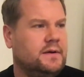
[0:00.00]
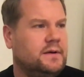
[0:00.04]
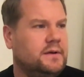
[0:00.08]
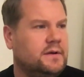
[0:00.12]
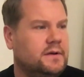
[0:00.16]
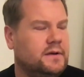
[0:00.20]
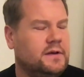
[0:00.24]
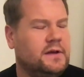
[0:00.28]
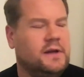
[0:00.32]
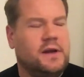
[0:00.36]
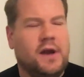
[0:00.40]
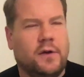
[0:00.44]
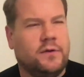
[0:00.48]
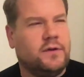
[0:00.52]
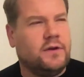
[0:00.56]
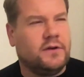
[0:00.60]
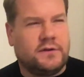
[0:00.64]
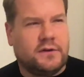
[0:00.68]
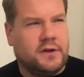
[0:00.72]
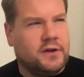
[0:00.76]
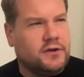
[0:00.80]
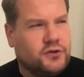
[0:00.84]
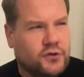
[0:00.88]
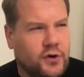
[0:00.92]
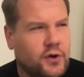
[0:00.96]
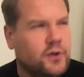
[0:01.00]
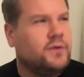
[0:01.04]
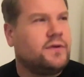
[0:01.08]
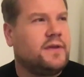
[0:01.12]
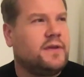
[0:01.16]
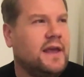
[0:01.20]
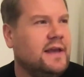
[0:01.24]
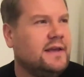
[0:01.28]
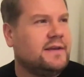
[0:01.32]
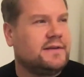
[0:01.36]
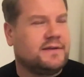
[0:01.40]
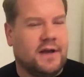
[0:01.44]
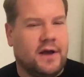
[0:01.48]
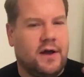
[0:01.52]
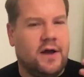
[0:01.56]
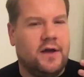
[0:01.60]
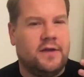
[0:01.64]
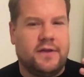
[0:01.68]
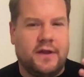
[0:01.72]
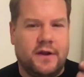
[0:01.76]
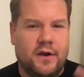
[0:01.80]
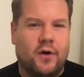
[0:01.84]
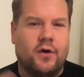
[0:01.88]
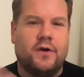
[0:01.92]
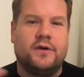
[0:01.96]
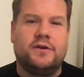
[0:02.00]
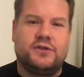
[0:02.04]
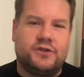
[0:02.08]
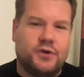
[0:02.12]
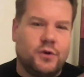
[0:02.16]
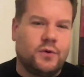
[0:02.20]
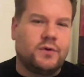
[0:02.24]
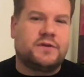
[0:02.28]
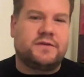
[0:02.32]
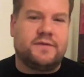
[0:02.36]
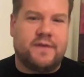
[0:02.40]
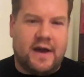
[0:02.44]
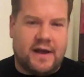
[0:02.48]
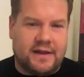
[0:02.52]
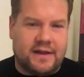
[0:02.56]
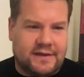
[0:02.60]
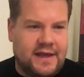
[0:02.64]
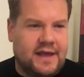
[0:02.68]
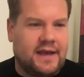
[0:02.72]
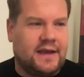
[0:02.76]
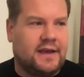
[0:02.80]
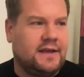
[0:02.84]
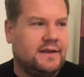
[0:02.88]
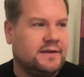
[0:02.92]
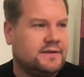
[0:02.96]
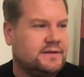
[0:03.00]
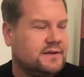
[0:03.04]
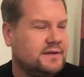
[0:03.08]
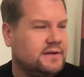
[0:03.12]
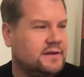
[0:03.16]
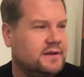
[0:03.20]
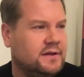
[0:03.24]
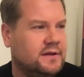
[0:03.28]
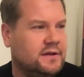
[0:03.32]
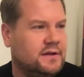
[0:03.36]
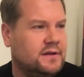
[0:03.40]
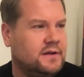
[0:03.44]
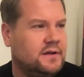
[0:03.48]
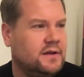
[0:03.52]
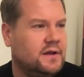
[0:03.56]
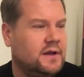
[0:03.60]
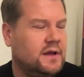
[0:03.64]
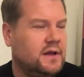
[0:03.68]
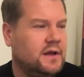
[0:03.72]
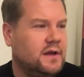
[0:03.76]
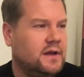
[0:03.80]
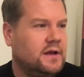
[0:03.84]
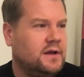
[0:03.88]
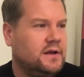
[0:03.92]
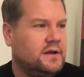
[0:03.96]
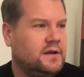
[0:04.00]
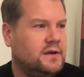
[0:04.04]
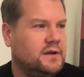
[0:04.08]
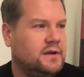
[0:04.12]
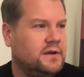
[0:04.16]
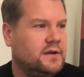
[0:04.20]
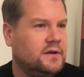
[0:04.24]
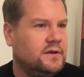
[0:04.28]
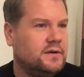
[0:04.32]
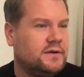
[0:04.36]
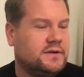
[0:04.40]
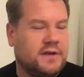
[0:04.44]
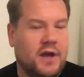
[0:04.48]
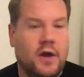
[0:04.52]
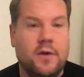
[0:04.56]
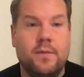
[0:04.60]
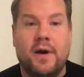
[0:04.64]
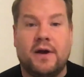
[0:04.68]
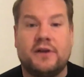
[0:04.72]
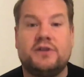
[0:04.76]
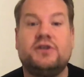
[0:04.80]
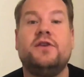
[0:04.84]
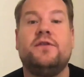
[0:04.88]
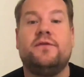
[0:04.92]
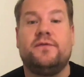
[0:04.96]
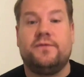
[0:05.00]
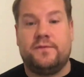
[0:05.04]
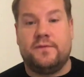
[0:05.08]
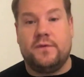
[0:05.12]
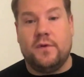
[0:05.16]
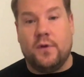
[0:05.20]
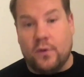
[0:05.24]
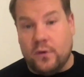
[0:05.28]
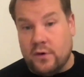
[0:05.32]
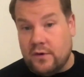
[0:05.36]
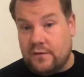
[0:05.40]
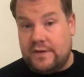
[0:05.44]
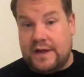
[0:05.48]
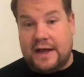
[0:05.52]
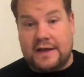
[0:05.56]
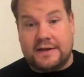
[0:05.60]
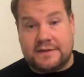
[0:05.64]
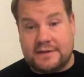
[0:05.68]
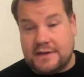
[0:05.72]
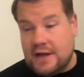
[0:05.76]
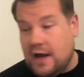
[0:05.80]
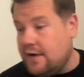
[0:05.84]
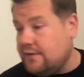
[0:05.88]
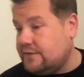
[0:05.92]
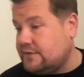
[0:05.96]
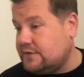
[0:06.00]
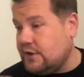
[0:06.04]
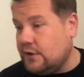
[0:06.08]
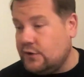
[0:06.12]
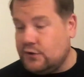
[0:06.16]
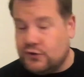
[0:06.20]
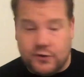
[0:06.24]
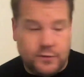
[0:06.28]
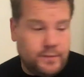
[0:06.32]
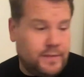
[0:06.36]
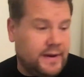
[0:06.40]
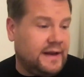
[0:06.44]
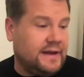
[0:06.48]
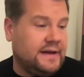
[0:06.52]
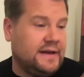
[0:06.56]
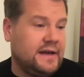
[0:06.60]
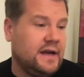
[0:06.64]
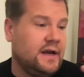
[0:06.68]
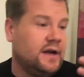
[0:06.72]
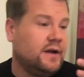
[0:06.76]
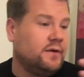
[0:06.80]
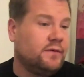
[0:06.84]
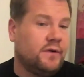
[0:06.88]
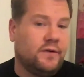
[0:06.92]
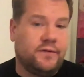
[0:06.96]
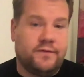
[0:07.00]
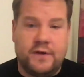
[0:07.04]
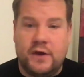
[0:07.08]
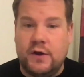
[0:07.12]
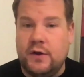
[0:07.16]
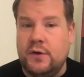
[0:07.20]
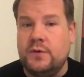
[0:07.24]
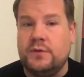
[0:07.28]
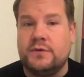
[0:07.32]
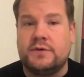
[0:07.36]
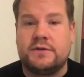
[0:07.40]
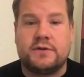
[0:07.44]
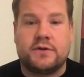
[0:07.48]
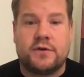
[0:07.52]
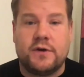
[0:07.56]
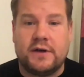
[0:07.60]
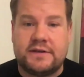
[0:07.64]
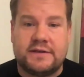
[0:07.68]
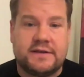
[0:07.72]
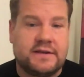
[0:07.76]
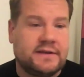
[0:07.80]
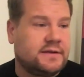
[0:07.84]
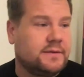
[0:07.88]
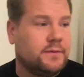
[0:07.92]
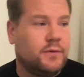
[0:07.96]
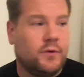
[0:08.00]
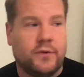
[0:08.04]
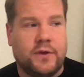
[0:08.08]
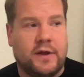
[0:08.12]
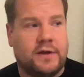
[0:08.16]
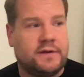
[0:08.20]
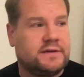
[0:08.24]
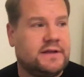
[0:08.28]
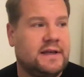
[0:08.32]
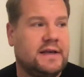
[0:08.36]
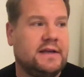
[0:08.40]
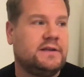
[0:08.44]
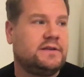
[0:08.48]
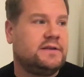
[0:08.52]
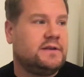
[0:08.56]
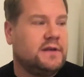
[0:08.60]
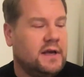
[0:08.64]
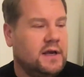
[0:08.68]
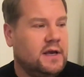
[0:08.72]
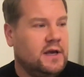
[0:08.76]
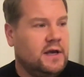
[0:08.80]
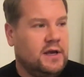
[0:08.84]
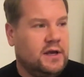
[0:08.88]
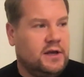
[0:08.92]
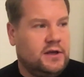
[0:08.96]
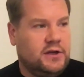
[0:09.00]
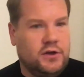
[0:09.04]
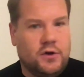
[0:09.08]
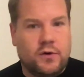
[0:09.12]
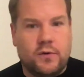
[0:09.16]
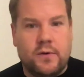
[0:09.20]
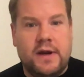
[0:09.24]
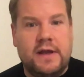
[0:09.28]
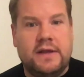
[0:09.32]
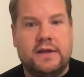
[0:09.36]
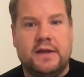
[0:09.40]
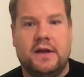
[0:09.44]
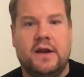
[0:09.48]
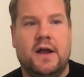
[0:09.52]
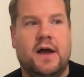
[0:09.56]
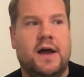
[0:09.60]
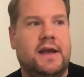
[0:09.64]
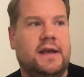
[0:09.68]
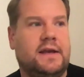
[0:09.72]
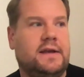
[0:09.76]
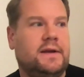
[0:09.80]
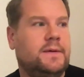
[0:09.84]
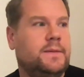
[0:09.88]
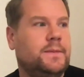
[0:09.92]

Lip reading: the truth is, the long and short of it, I think, is so much of all of that stuff, social media, reviews, criticism, all those things, you're either like